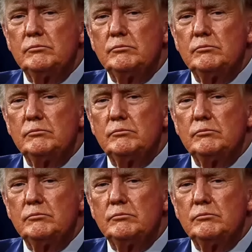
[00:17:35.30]

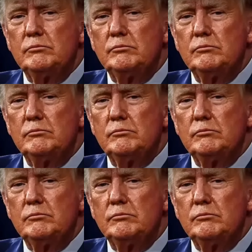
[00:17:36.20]

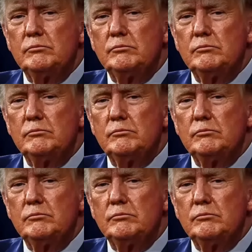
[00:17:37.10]

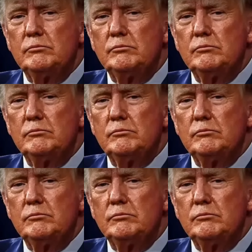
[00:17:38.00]

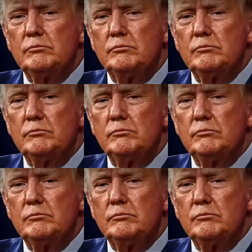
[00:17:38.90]

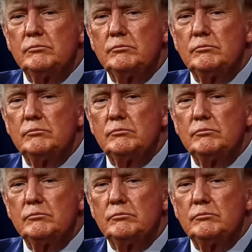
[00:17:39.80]

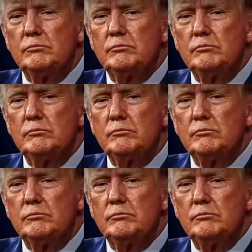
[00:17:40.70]

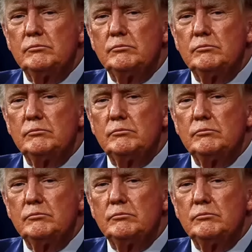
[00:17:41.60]
The person shown says nothing.